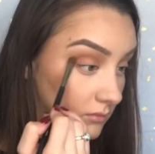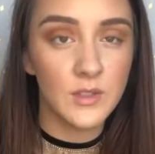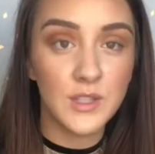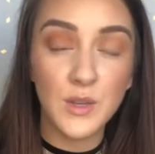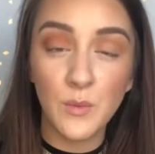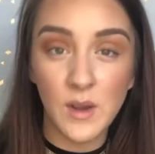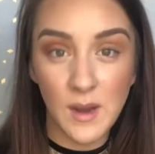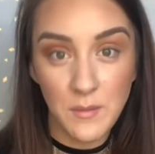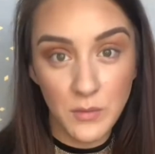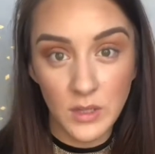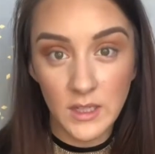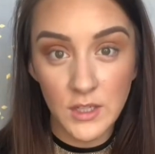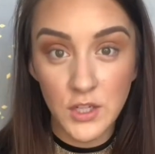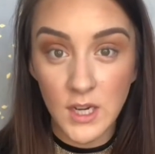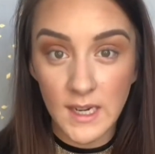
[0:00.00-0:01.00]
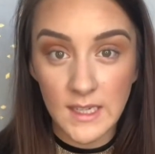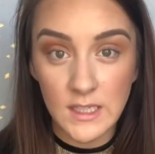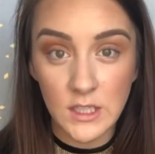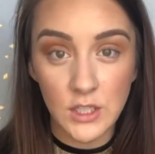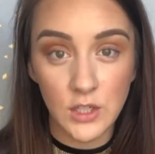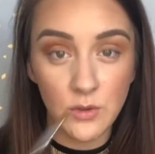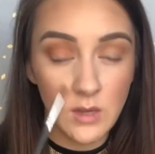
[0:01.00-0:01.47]
So what I'm really trying to
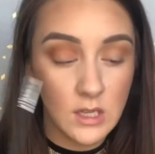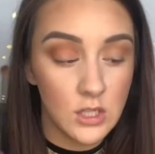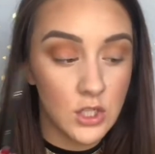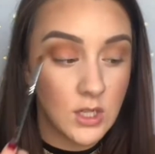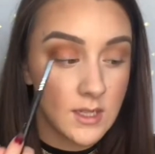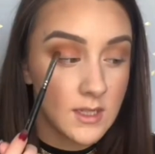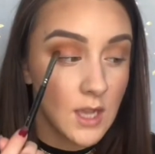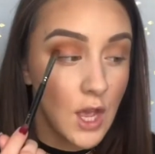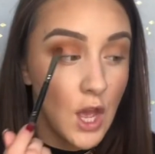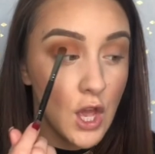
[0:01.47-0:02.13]
do is just